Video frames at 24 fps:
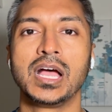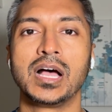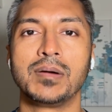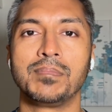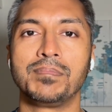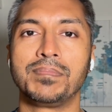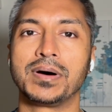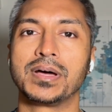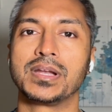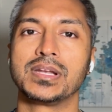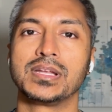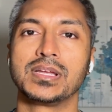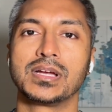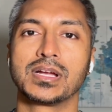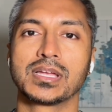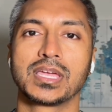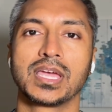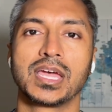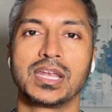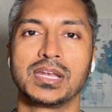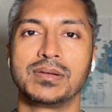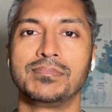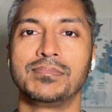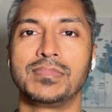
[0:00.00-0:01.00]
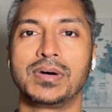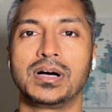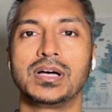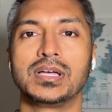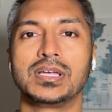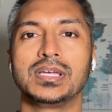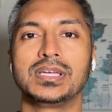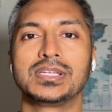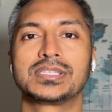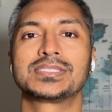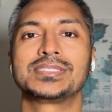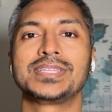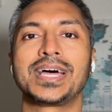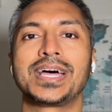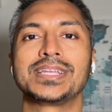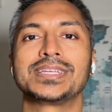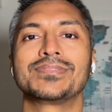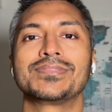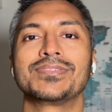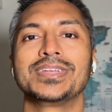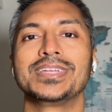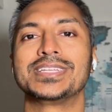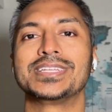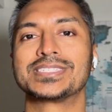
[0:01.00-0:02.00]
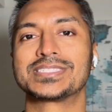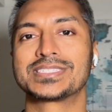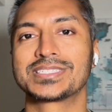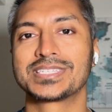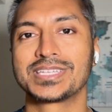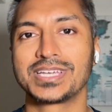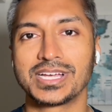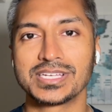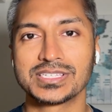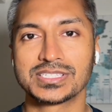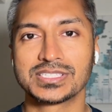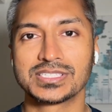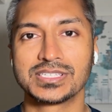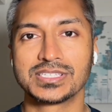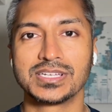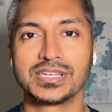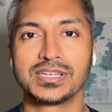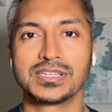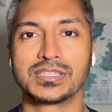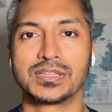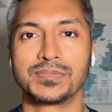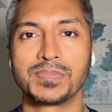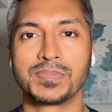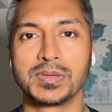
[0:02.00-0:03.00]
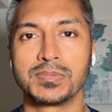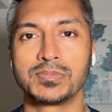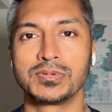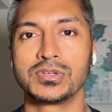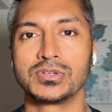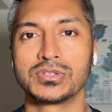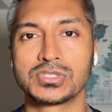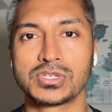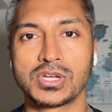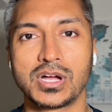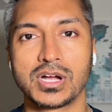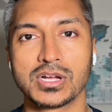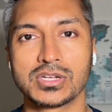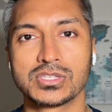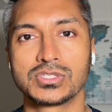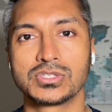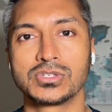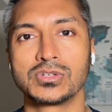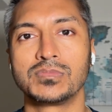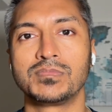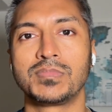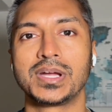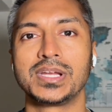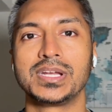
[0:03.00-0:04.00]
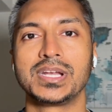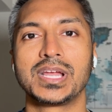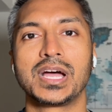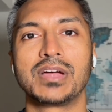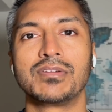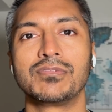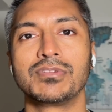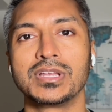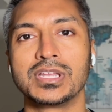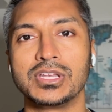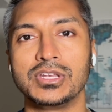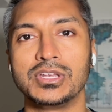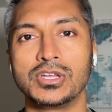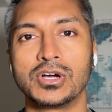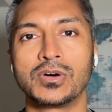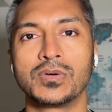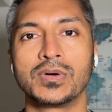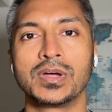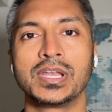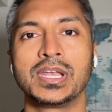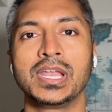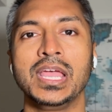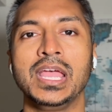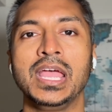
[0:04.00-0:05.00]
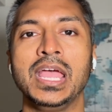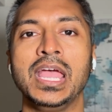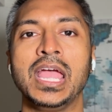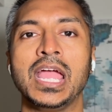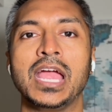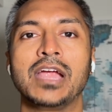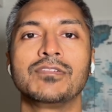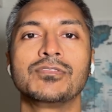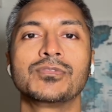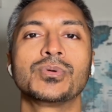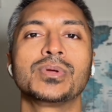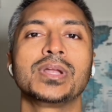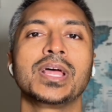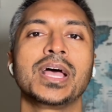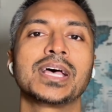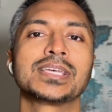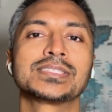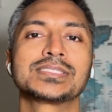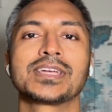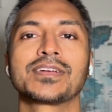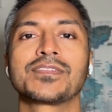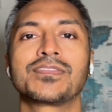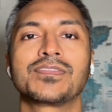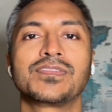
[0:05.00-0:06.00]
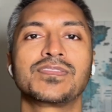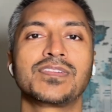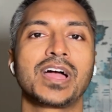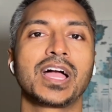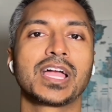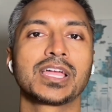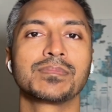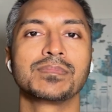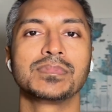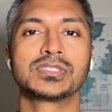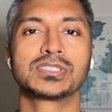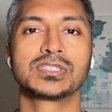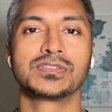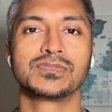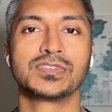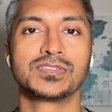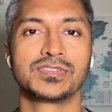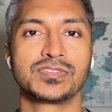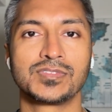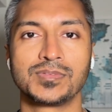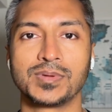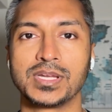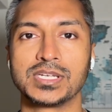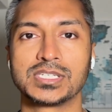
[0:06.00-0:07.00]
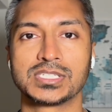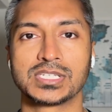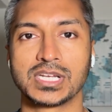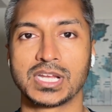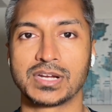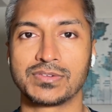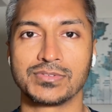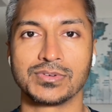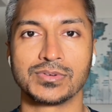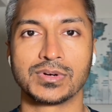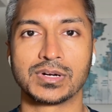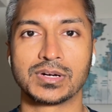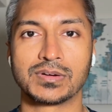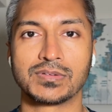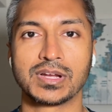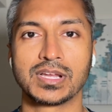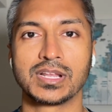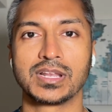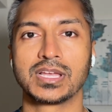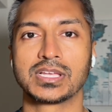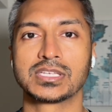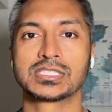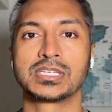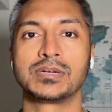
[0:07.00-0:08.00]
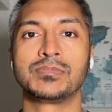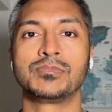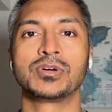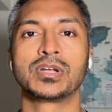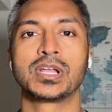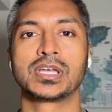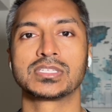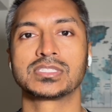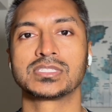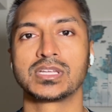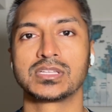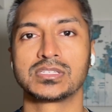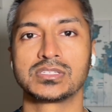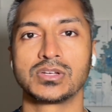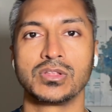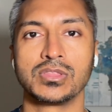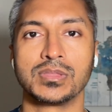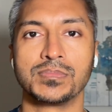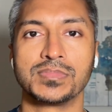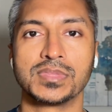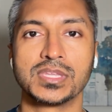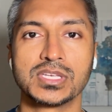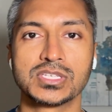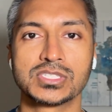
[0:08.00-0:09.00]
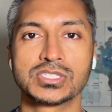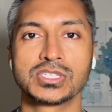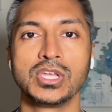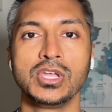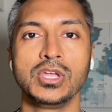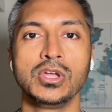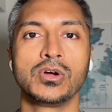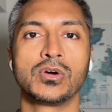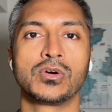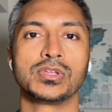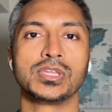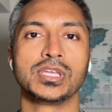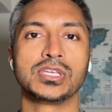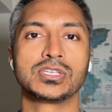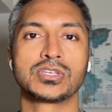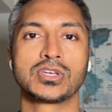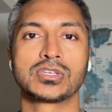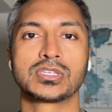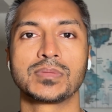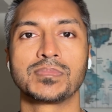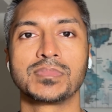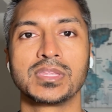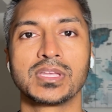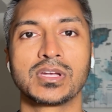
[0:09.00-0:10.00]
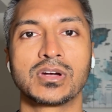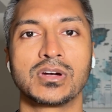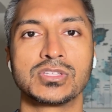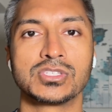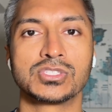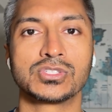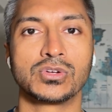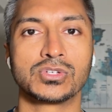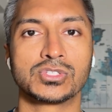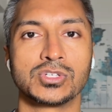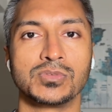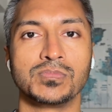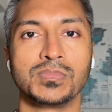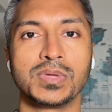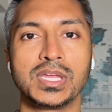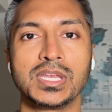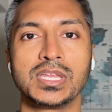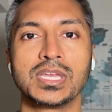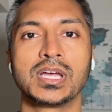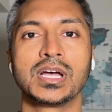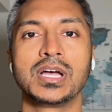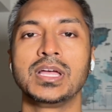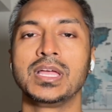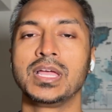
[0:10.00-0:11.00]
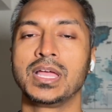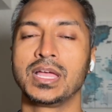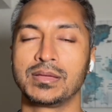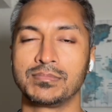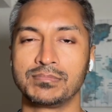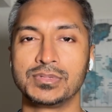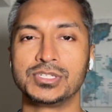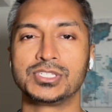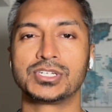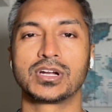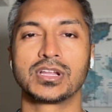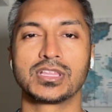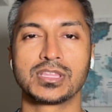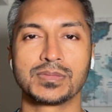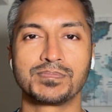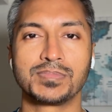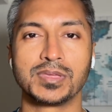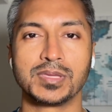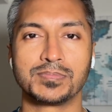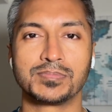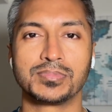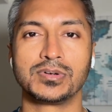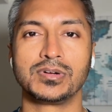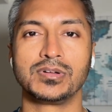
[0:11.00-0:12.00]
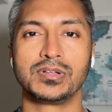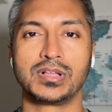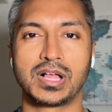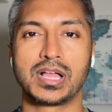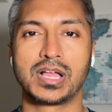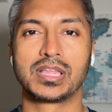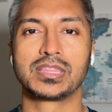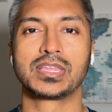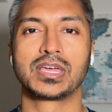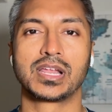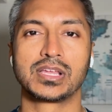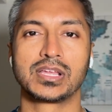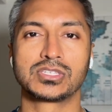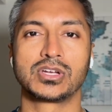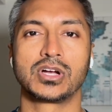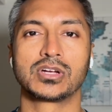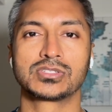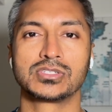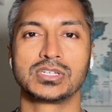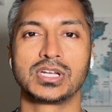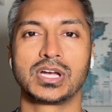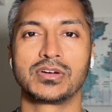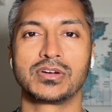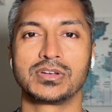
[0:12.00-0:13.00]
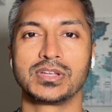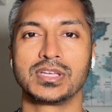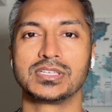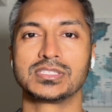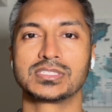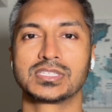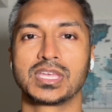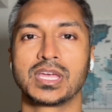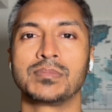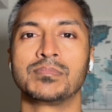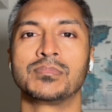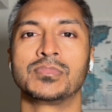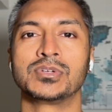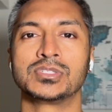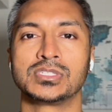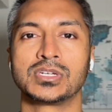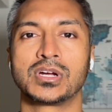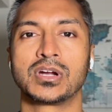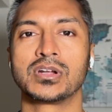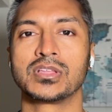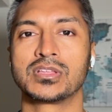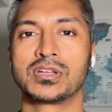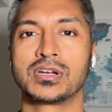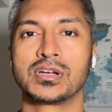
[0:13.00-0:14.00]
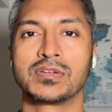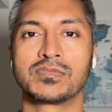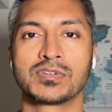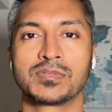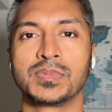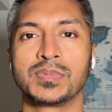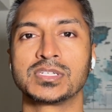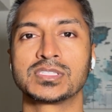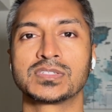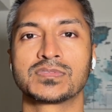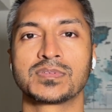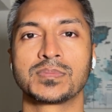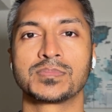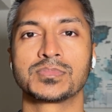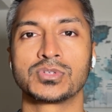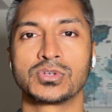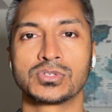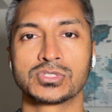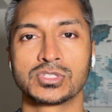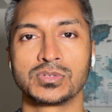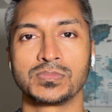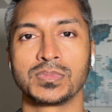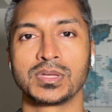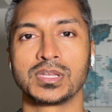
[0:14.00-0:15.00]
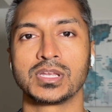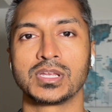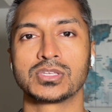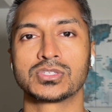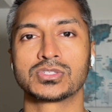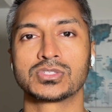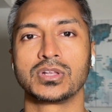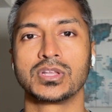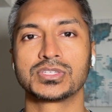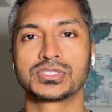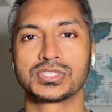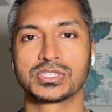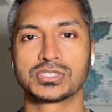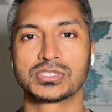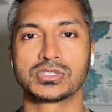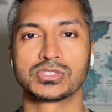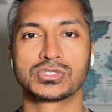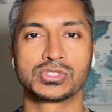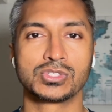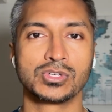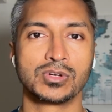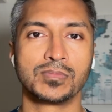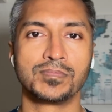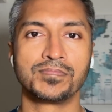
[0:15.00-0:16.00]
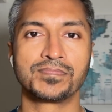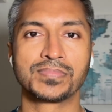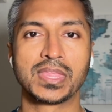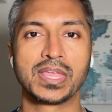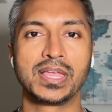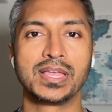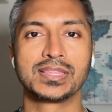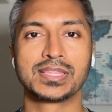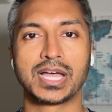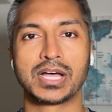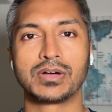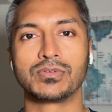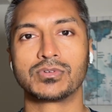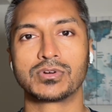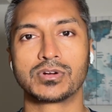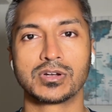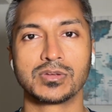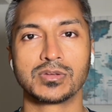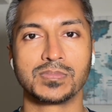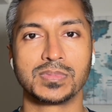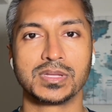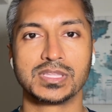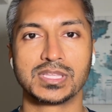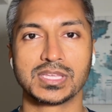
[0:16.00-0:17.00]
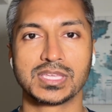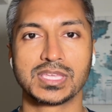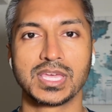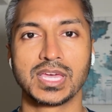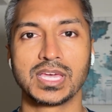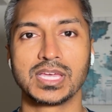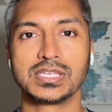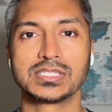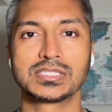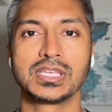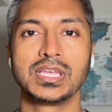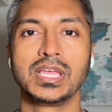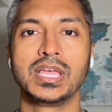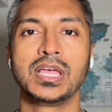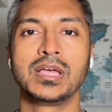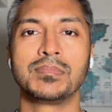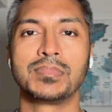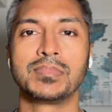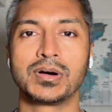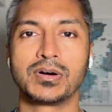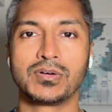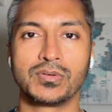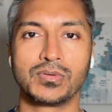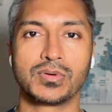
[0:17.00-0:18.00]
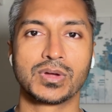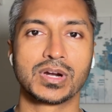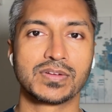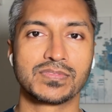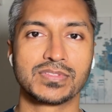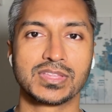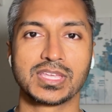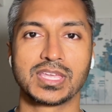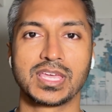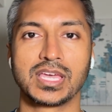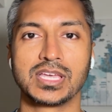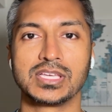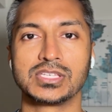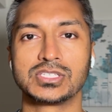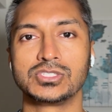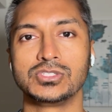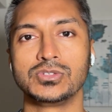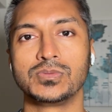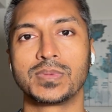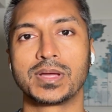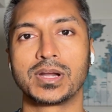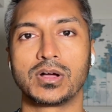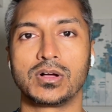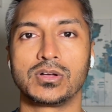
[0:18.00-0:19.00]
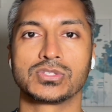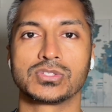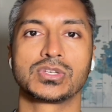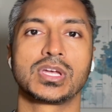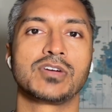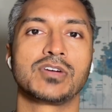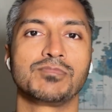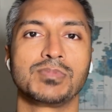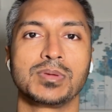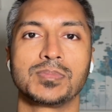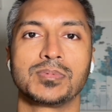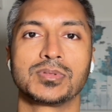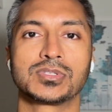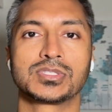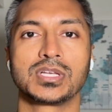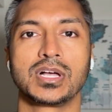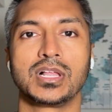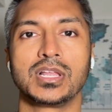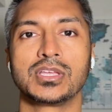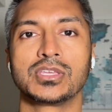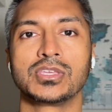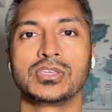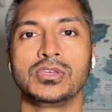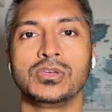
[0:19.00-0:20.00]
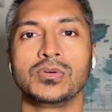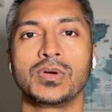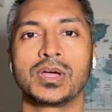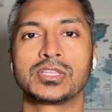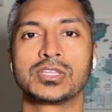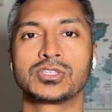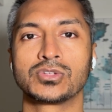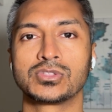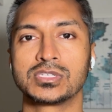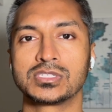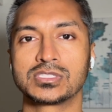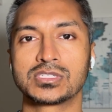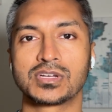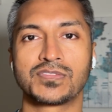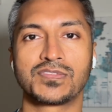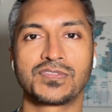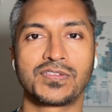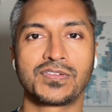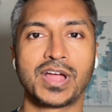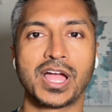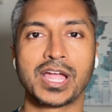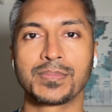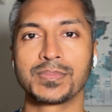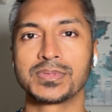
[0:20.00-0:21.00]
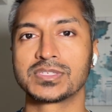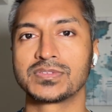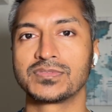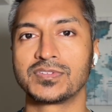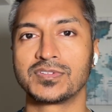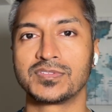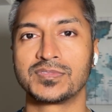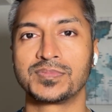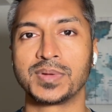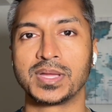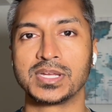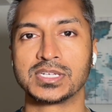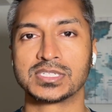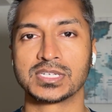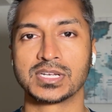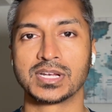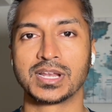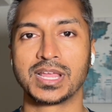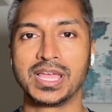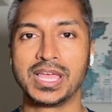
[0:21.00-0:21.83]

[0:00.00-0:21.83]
But again, it's not really discussed. The people you talk to might not really know it. Everyone has like fragments of information everywhere, right? Like someone has told them this, or they saw something on social media. Majority of the people that I talk to nowadays get majority of their information from social media. So let's just assume that were to be the case. But whatever the case, you might also have people telling you. And so these are fragments of information.